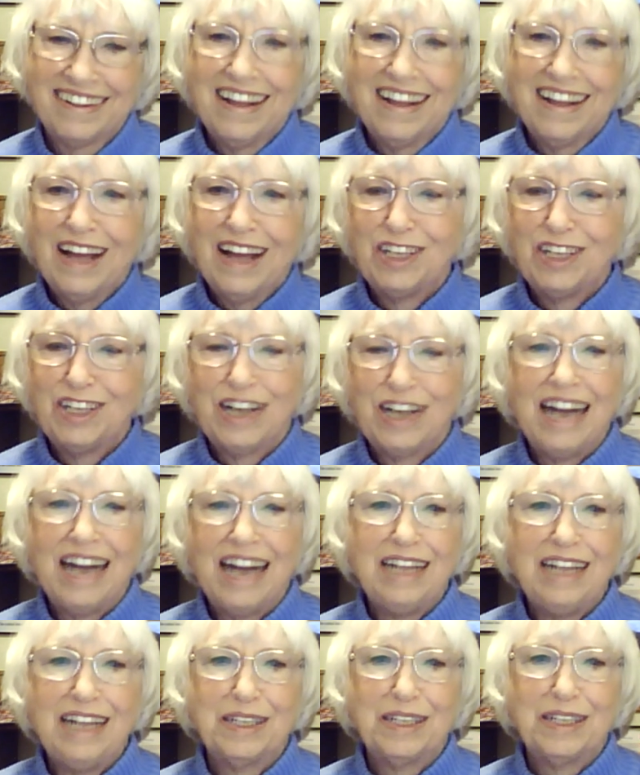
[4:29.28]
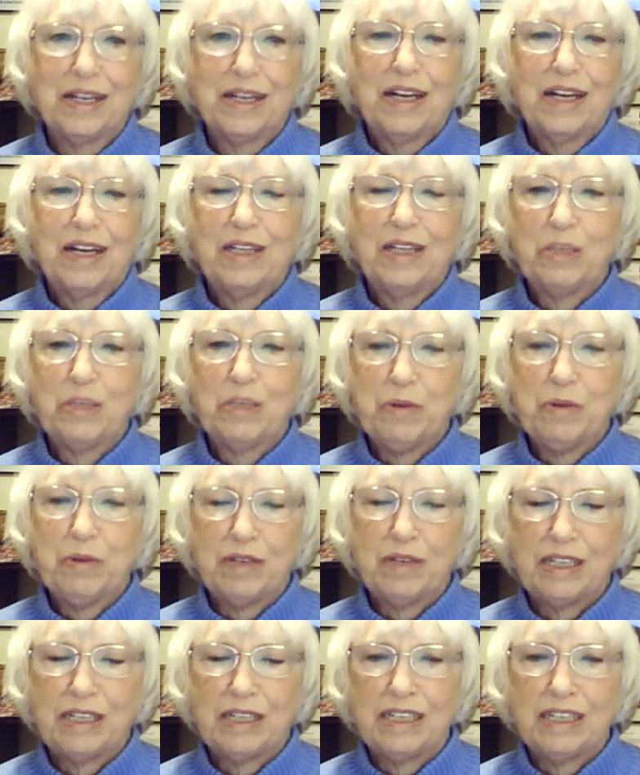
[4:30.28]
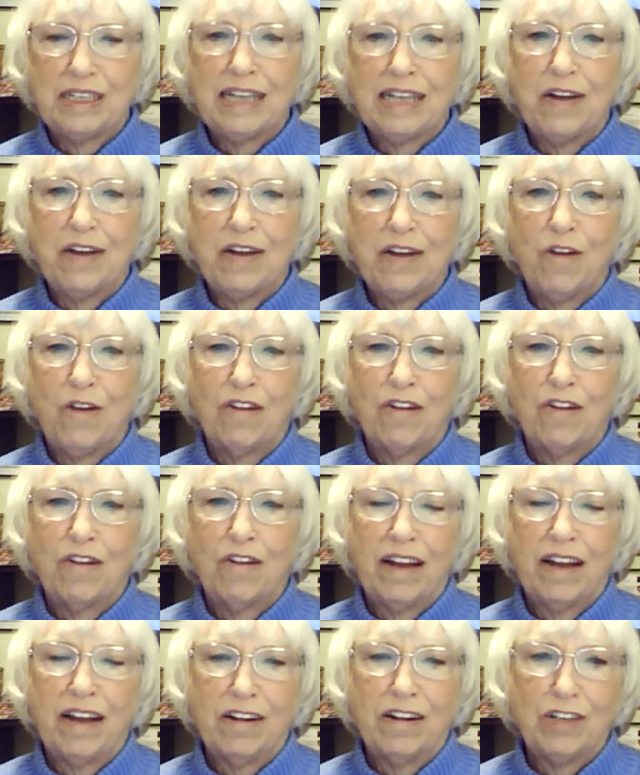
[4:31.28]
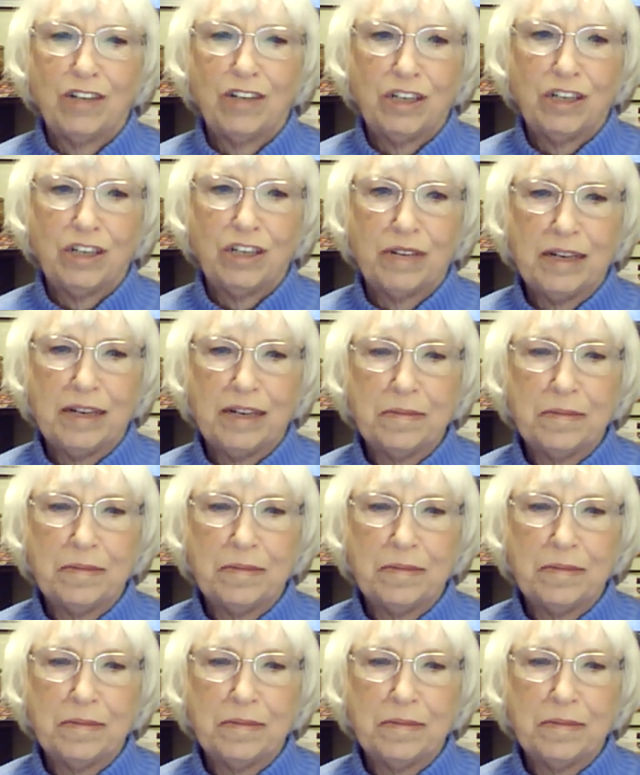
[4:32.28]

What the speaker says: A Chinese conspiracy to take over our energy grid.